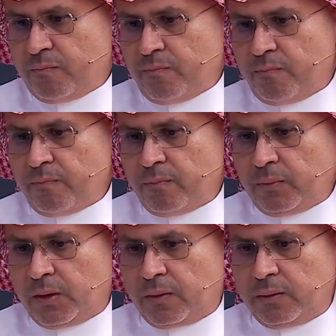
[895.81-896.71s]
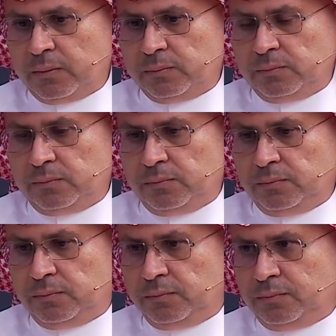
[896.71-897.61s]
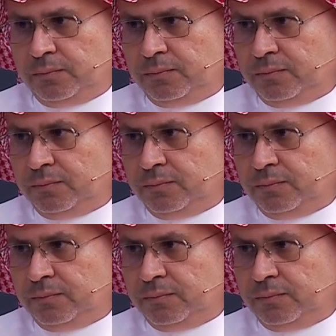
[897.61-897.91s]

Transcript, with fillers: uh, in a minute, the surge in